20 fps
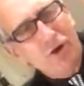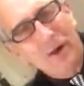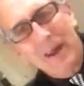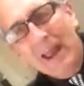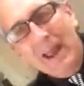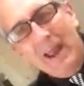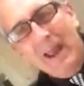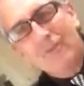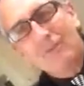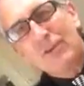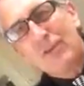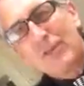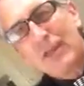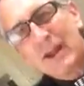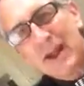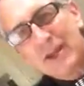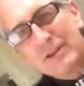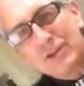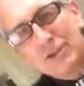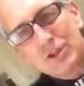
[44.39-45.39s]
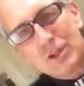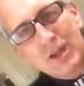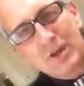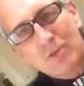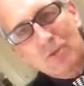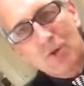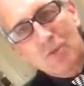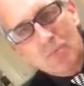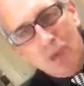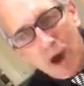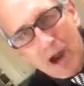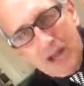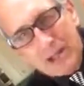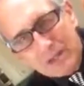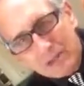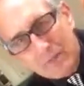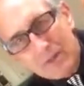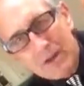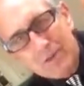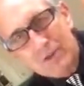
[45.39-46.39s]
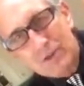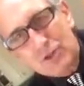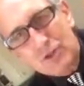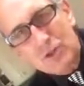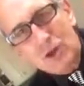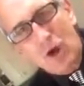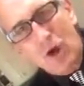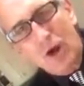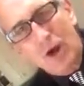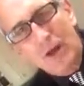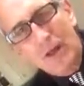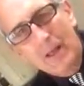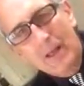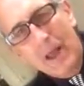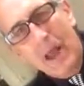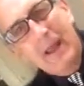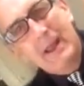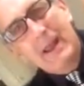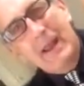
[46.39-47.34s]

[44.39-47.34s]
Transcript: or everything I see reminds me of a song. And,